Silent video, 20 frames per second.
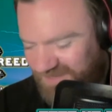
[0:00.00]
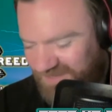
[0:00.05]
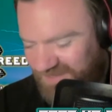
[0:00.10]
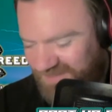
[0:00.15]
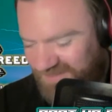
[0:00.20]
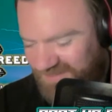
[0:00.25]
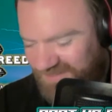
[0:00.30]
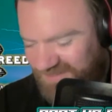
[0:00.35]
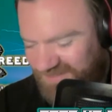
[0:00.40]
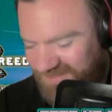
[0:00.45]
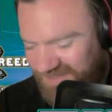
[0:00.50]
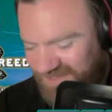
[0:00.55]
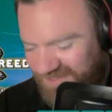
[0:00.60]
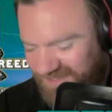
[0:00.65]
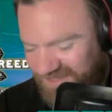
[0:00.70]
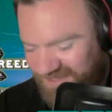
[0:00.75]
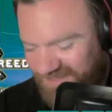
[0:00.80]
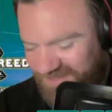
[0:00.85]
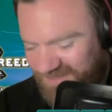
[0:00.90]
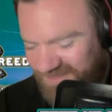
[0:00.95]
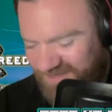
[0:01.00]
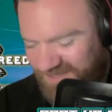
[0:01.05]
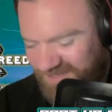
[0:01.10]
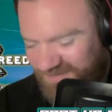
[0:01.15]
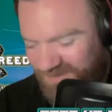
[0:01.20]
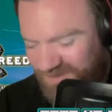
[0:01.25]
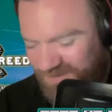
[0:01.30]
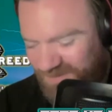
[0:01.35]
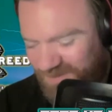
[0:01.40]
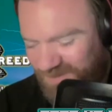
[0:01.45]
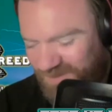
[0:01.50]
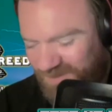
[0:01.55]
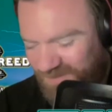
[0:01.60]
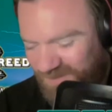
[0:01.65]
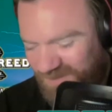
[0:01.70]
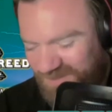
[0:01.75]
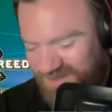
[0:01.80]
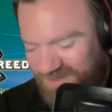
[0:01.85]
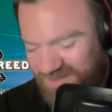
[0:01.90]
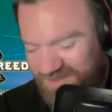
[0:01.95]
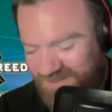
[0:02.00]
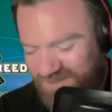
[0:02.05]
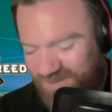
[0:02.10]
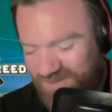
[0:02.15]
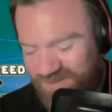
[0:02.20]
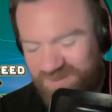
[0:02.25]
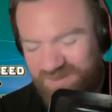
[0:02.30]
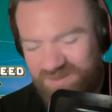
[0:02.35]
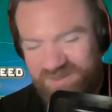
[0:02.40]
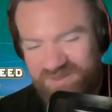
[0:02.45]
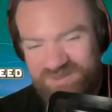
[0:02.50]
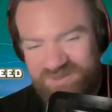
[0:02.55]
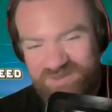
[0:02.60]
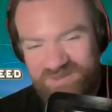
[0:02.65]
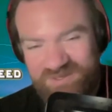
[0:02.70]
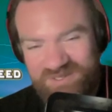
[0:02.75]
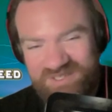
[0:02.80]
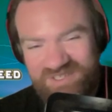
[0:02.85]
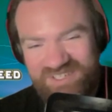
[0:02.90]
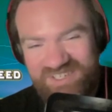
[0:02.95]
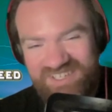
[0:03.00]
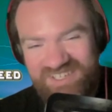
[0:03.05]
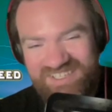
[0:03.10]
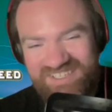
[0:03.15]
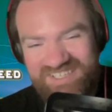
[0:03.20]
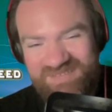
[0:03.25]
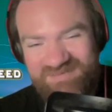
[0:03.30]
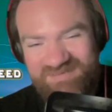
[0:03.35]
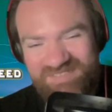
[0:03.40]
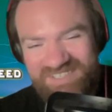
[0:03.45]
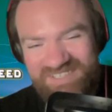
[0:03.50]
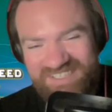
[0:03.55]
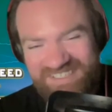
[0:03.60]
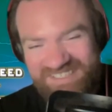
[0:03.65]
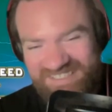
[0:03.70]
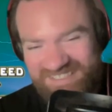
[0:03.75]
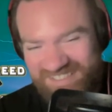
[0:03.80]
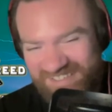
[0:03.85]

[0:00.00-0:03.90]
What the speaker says: it's he's been one of the ones that's talked a lot of talk in the last couple of years.